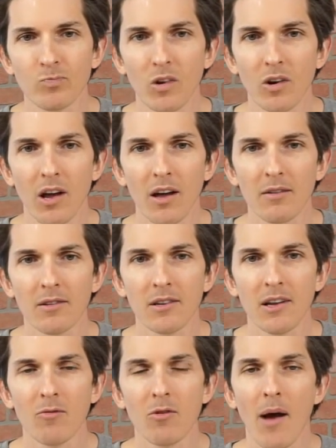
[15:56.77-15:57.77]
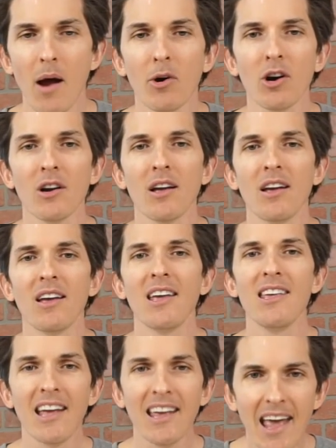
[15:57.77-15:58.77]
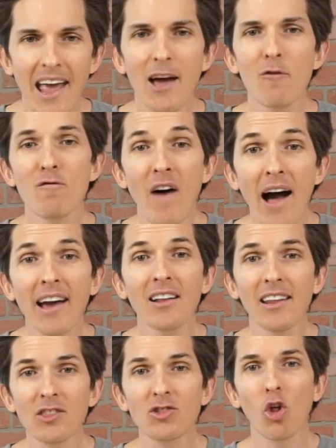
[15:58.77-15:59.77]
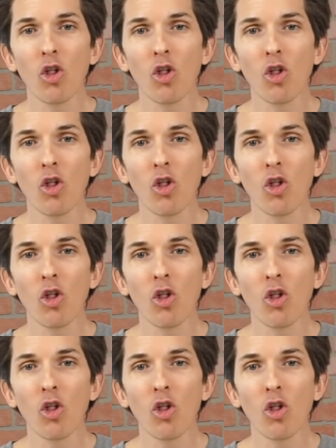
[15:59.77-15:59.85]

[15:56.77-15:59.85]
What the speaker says: Okay. Remember, you can't violate the